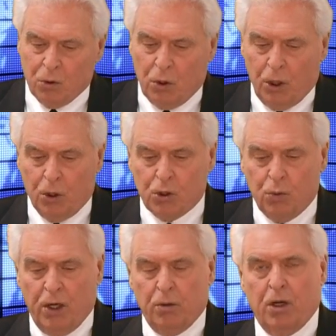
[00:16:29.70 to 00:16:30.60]
So here's
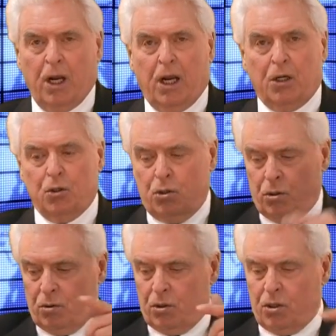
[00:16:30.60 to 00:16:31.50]
what Cain's
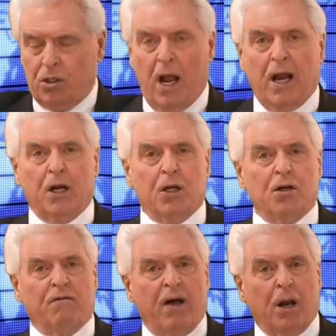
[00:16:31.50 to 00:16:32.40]
society
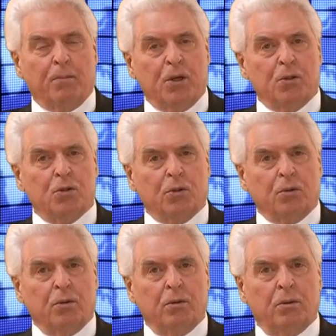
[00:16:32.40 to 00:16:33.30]
developed into.